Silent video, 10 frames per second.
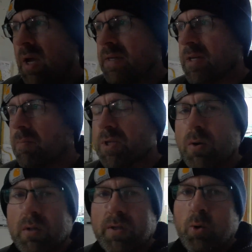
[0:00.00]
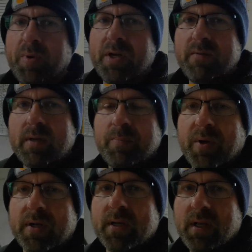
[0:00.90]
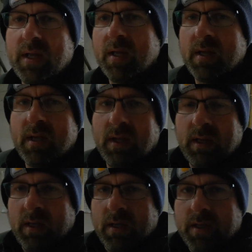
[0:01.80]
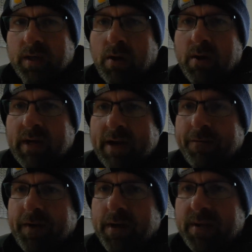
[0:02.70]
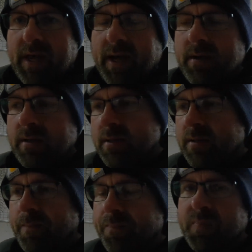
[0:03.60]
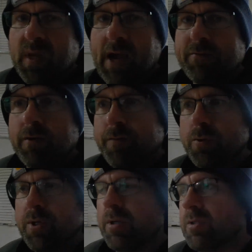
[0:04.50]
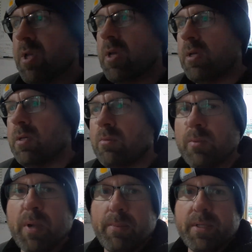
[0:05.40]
I dumped out a little bit of it, but I kind of figured that after a few years, we probably